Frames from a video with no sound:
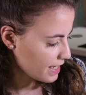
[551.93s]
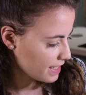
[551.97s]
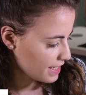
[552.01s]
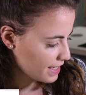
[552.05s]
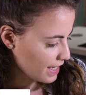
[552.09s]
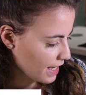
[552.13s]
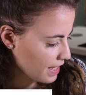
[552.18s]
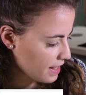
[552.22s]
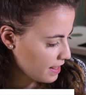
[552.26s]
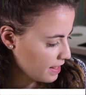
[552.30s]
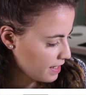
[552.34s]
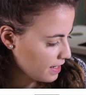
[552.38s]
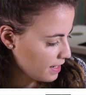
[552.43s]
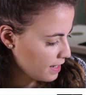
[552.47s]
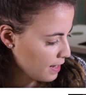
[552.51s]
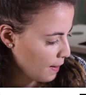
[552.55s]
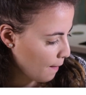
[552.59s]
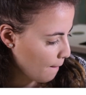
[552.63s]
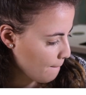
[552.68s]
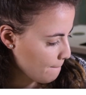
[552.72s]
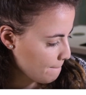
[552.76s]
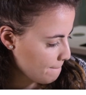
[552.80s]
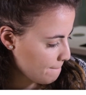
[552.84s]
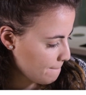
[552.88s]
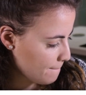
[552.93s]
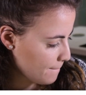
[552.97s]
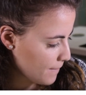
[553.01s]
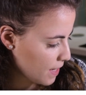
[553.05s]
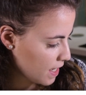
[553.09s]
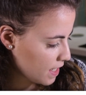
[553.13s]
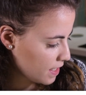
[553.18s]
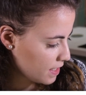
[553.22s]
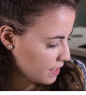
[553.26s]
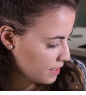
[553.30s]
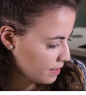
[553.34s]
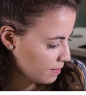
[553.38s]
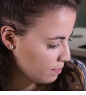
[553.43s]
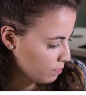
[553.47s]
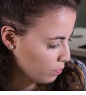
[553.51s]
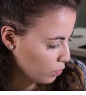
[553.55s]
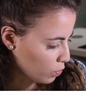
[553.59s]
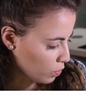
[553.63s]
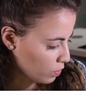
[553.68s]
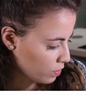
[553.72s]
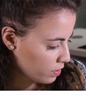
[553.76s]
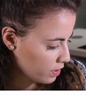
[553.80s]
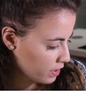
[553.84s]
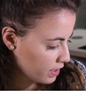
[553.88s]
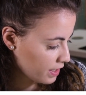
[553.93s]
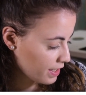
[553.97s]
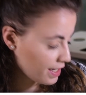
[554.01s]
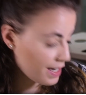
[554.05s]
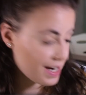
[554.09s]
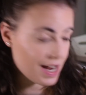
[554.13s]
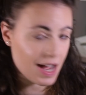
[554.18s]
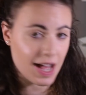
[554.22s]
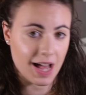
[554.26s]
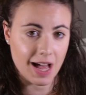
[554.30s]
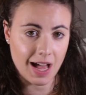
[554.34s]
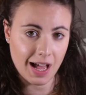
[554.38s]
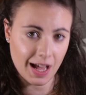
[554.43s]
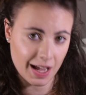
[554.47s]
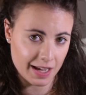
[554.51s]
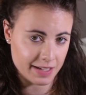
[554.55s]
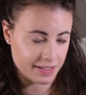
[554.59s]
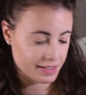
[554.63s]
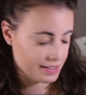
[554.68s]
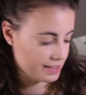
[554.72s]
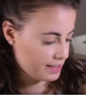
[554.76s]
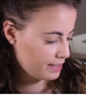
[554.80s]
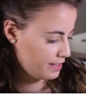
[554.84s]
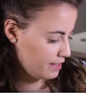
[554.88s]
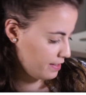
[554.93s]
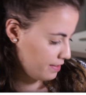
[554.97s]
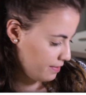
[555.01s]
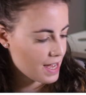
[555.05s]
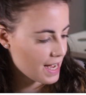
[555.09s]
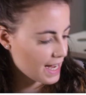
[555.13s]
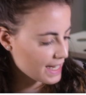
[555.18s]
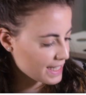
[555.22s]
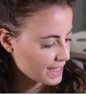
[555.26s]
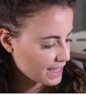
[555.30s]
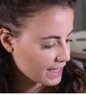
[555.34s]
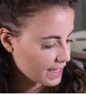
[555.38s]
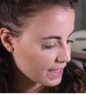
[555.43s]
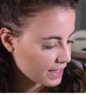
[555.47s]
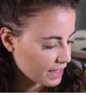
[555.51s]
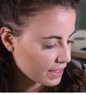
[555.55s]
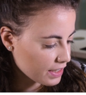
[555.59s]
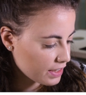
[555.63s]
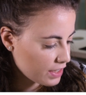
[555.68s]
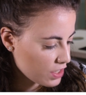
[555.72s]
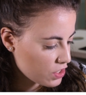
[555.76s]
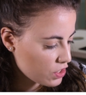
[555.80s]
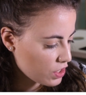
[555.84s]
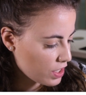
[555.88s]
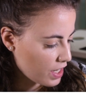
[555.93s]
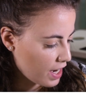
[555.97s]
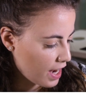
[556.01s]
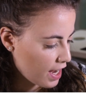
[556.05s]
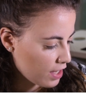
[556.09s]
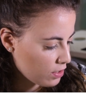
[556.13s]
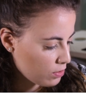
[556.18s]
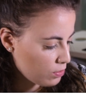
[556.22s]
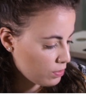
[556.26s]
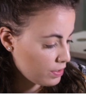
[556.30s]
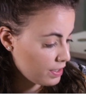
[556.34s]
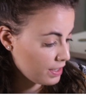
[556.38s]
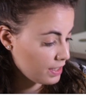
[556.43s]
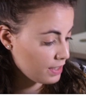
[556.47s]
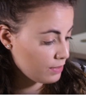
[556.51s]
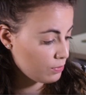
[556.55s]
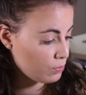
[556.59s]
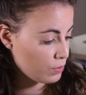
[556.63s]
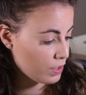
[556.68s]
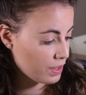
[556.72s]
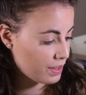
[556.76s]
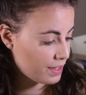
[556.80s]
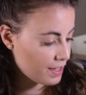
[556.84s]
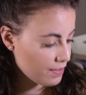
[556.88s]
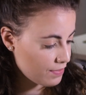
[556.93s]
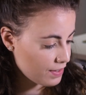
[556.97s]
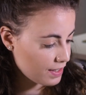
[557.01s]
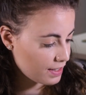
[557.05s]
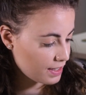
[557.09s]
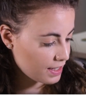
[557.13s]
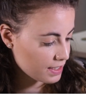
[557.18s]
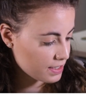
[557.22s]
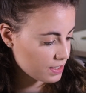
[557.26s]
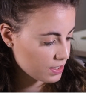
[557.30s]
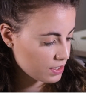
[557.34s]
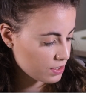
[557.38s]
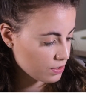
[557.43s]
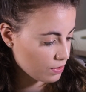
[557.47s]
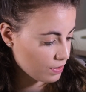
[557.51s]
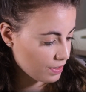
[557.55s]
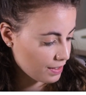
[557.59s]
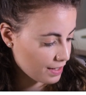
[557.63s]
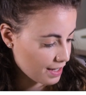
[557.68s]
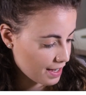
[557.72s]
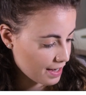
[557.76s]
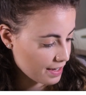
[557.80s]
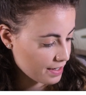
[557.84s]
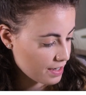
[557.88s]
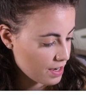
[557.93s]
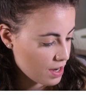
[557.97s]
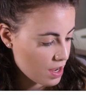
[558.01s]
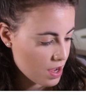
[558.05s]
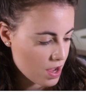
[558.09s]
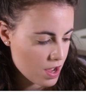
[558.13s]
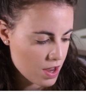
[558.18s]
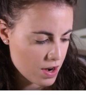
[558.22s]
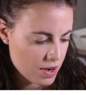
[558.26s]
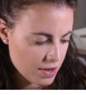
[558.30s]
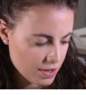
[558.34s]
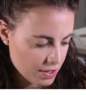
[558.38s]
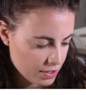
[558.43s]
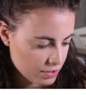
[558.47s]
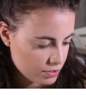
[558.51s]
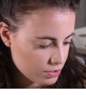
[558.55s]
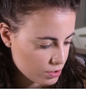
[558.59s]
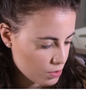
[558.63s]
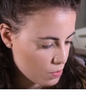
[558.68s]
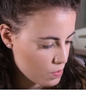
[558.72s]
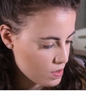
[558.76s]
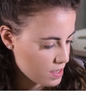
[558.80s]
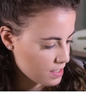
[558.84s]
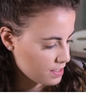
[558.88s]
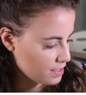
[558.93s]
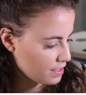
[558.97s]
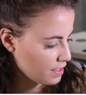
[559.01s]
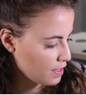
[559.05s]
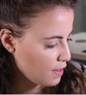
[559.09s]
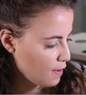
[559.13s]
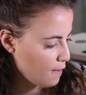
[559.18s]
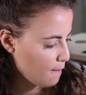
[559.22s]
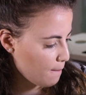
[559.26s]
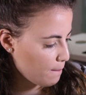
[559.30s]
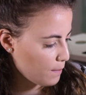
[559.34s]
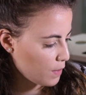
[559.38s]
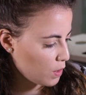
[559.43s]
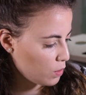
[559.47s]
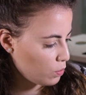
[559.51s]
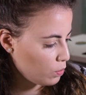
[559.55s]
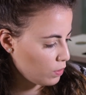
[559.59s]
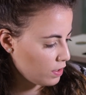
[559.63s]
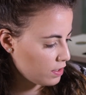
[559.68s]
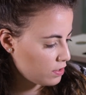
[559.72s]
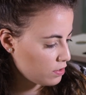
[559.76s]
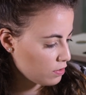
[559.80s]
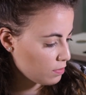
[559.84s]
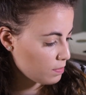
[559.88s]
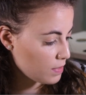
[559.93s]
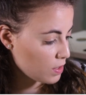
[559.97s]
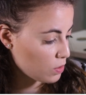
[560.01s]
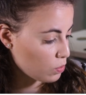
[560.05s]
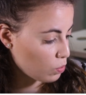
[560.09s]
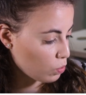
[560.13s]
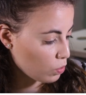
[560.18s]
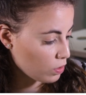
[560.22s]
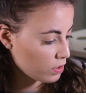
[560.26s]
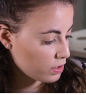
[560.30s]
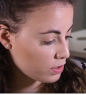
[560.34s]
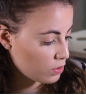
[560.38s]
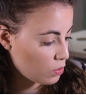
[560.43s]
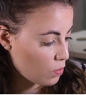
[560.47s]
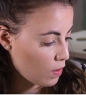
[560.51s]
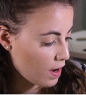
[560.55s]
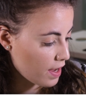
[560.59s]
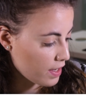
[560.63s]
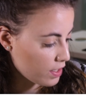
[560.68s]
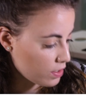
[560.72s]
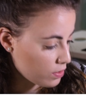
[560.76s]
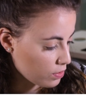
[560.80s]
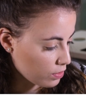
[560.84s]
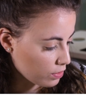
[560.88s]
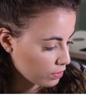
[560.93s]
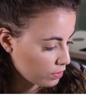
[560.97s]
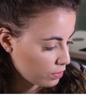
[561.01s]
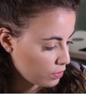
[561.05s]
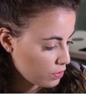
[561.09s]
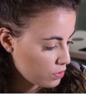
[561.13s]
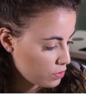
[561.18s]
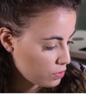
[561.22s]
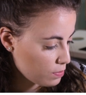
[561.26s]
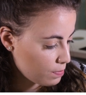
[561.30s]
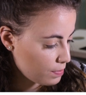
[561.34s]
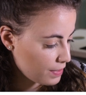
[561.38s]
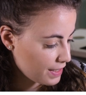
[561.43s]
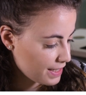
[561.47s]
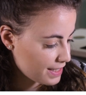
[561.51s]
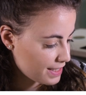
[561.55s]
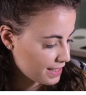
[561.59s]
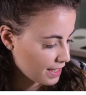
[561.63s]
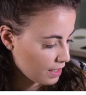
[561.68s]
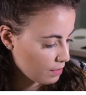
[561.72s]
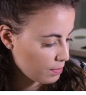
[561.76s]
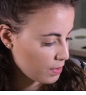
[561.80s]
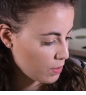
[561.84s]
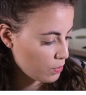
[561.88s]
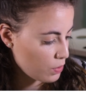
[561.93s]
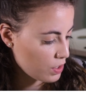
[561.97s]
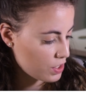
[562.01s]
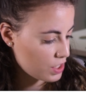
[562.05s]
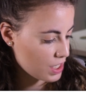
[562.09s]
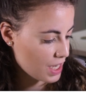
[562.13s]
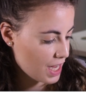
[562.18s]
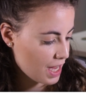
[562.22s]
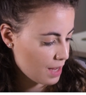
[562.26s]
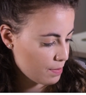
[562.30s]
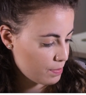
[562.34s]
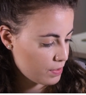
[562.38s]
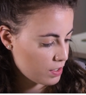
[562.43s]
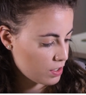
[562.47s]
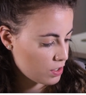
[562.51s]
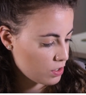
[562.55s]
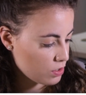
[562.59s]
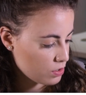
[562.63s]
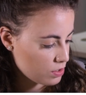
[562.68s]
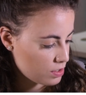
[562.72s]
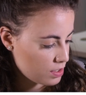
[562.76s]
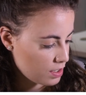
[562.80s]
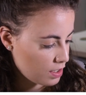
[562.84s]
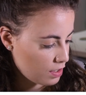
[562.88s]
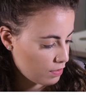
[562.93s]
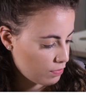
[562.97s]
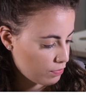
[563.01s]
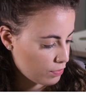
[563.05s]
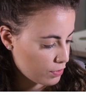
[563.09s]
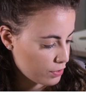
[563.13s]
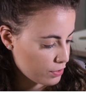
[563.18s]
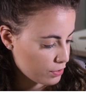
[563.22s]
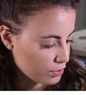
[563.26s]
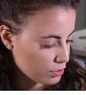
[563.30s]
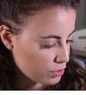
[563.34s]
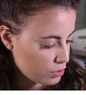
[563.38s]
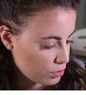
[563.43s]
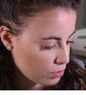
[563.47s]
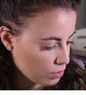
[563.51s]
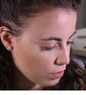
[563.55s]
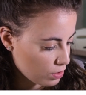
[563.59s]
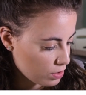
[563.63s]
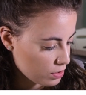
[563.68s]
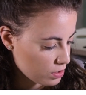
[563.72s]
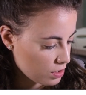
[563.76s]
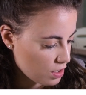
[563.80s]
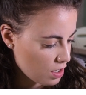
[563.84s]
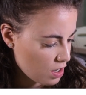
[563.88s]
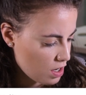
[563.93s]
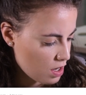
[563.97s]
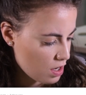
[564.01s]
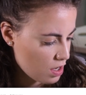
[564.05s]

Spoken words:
Sandra Masonburg asks, as a guitar teacher, I had to deal with giving lessons online. Not so easy, but with Zoom it worked quite good. Could you please tell me which app you're using for your scores